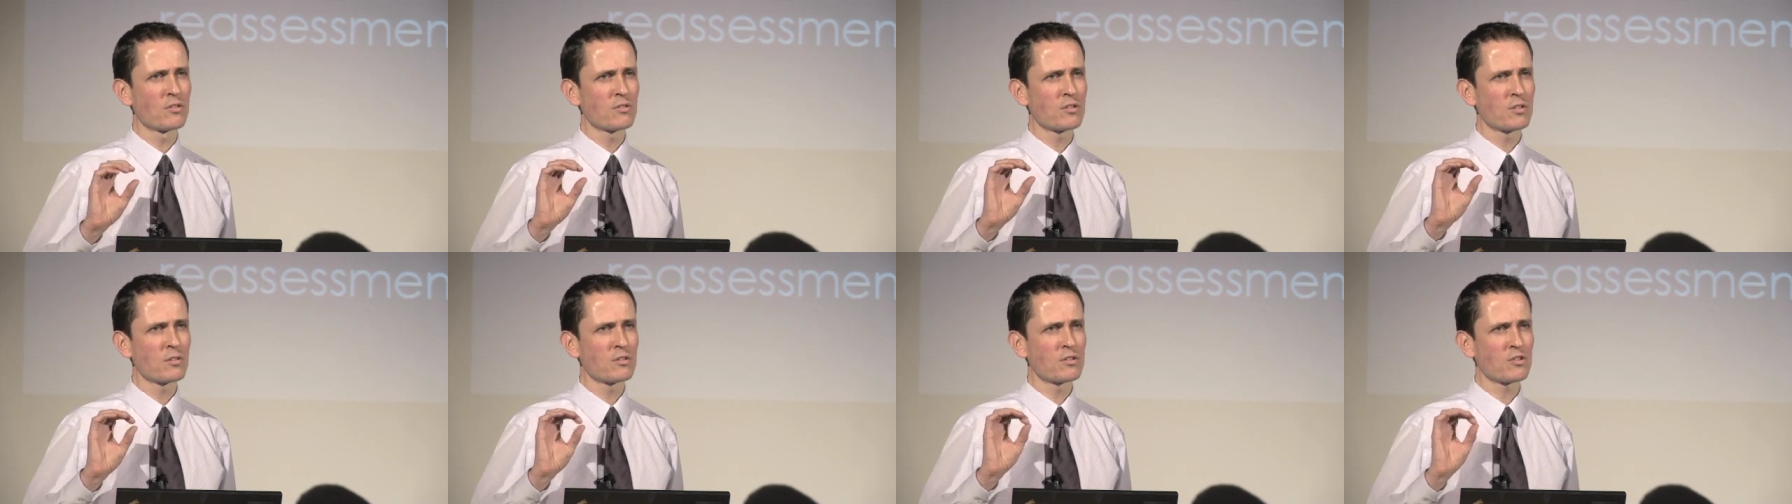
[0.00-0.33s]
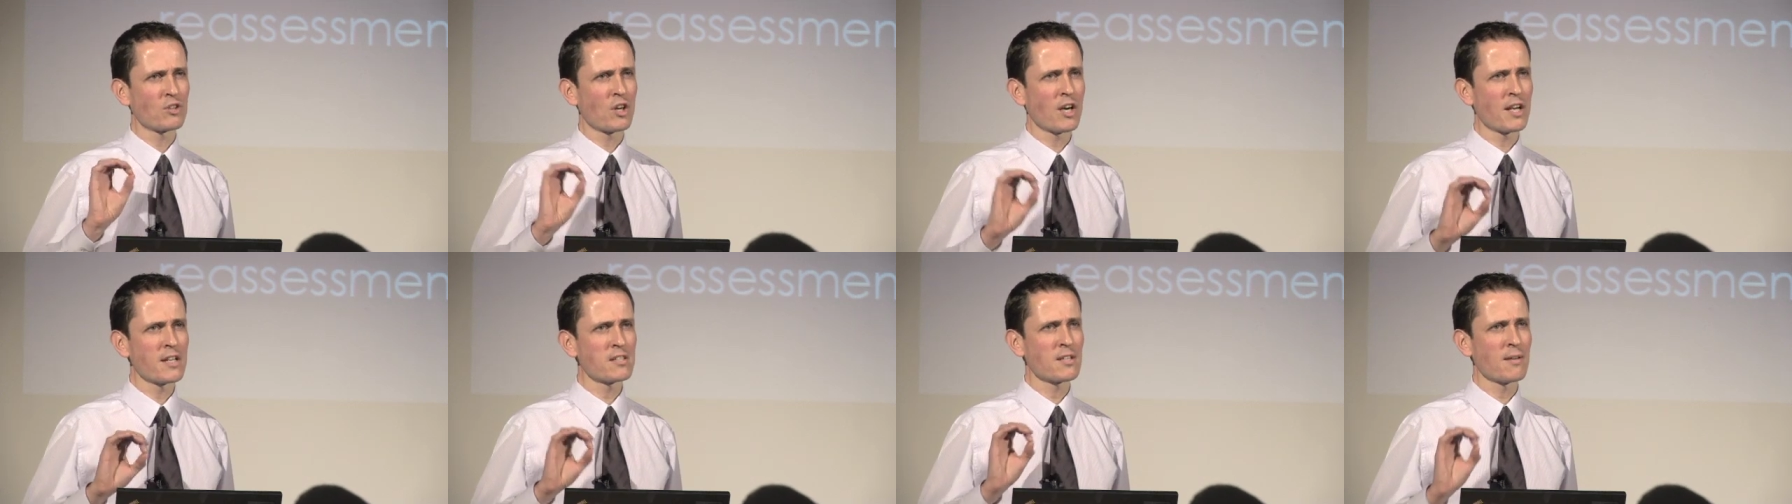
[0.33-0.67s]
to
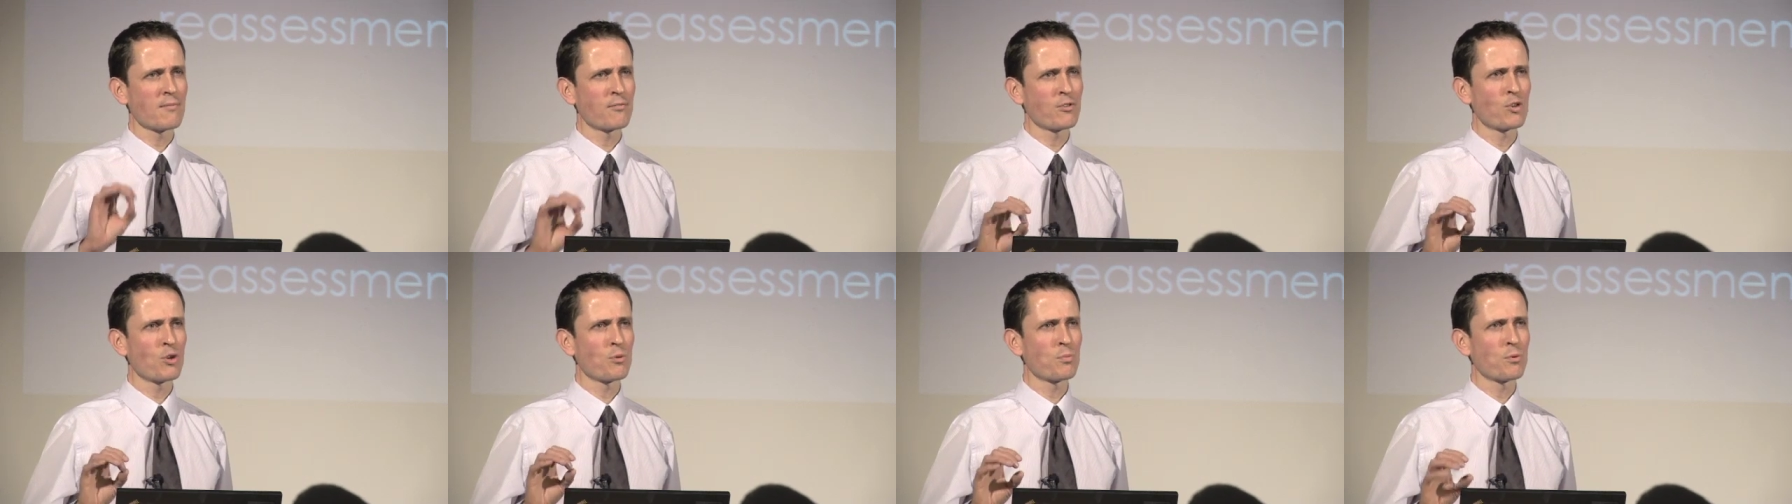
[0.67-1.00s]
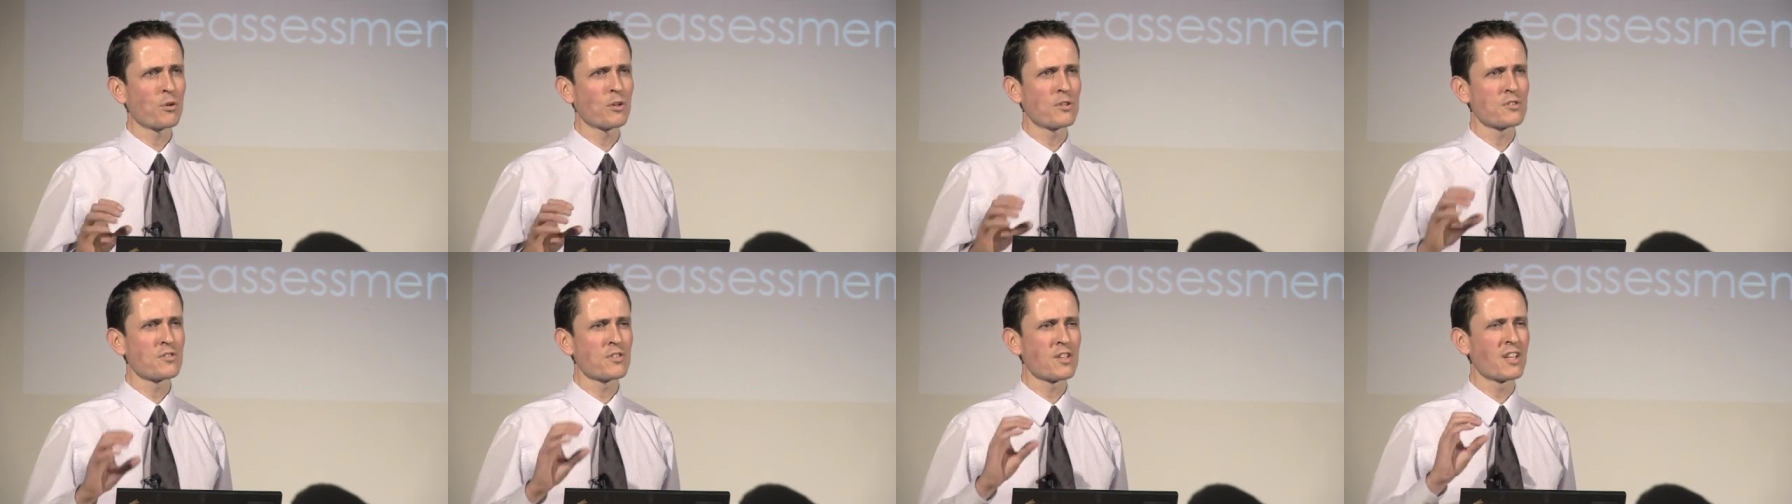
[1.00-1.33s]
try step 3
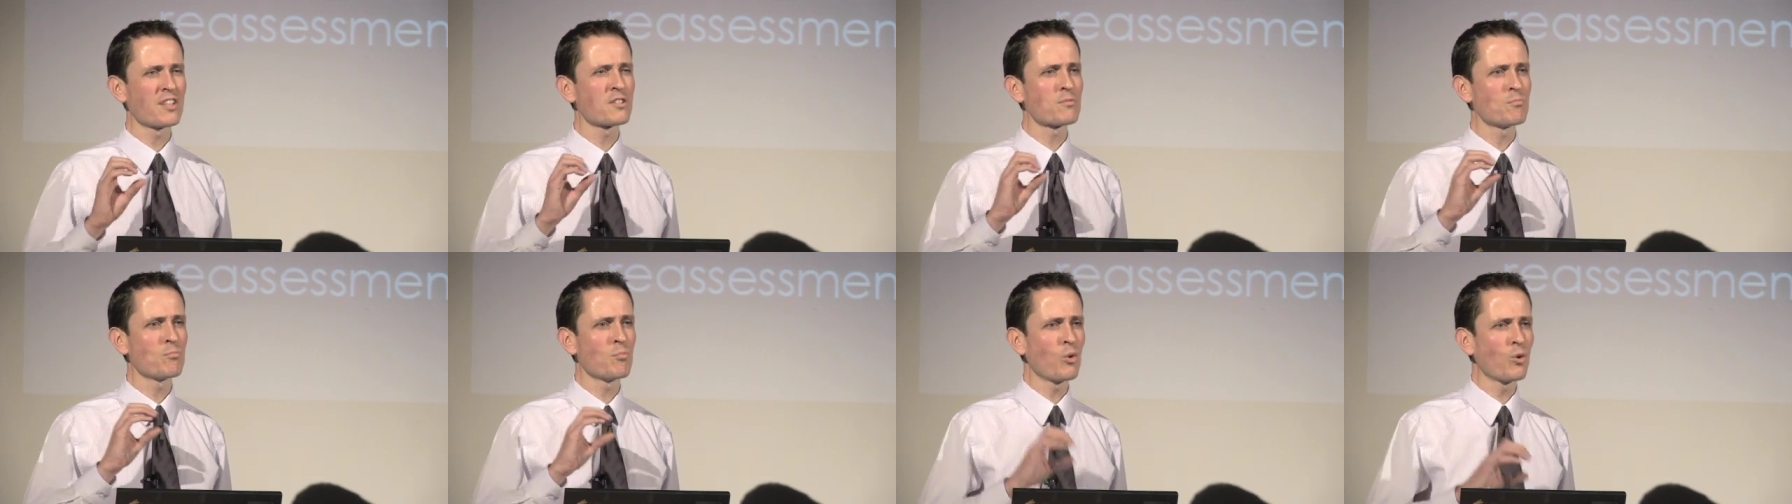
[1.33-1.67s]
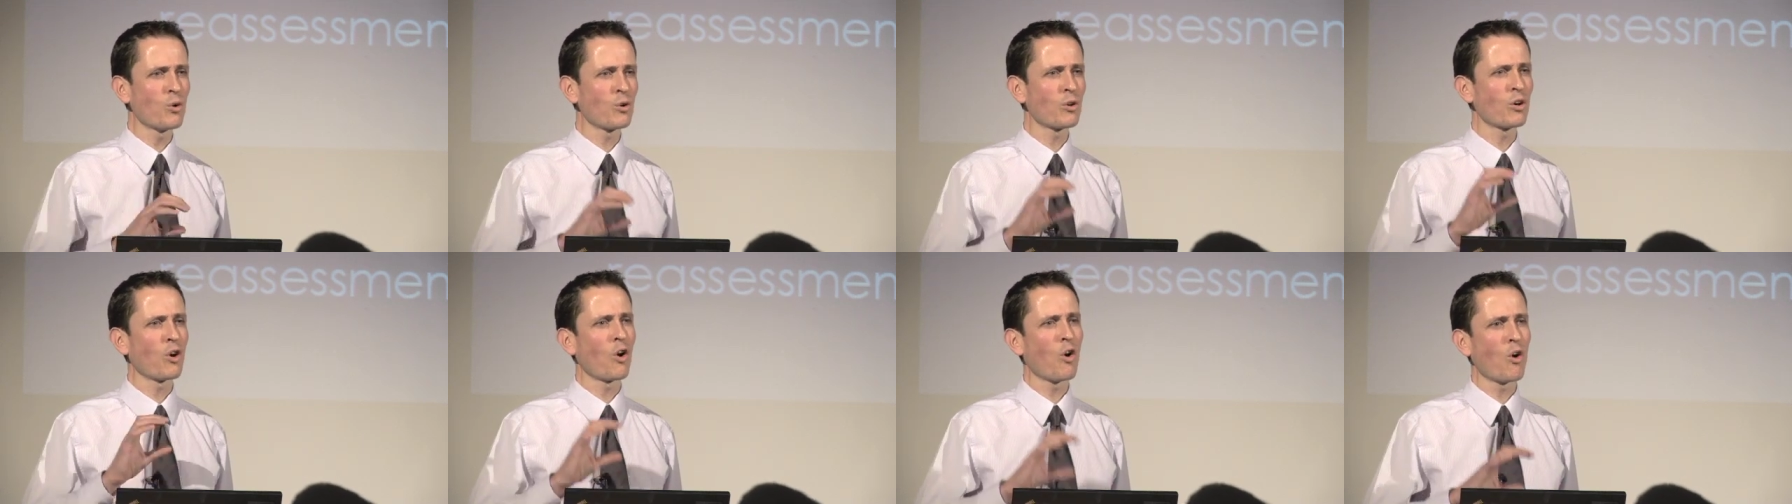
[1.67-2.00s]
opioids, that it's
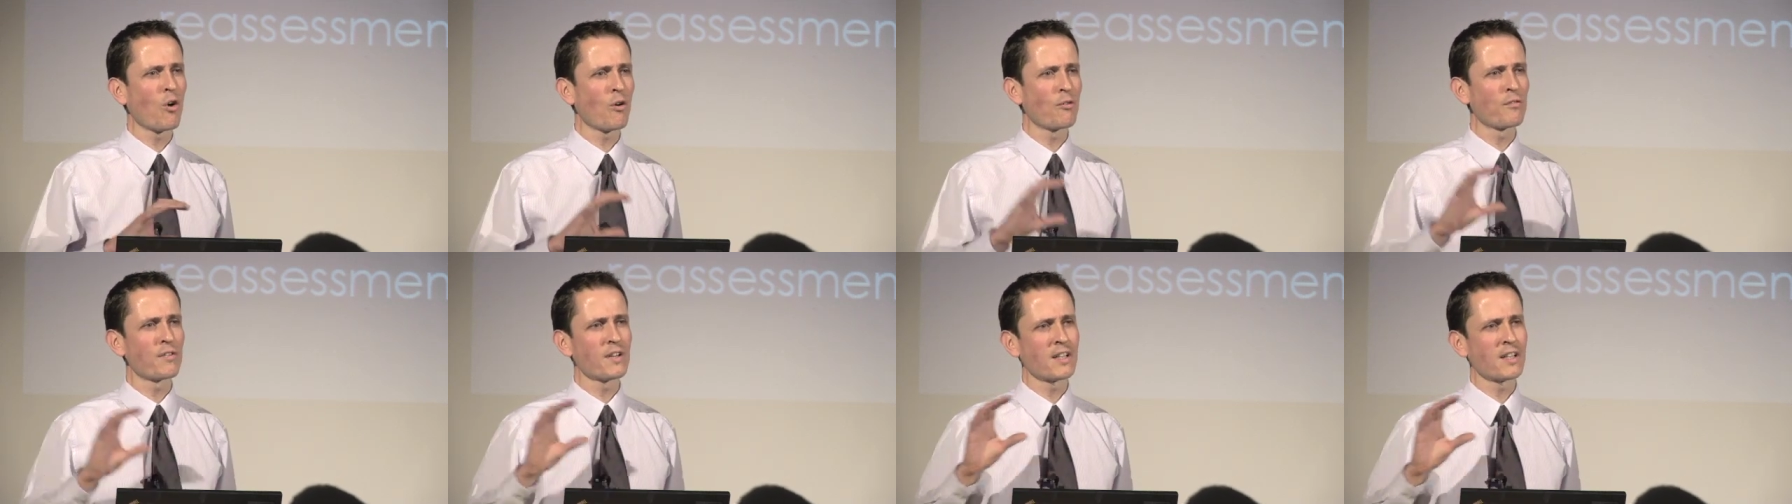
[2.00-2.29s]
more of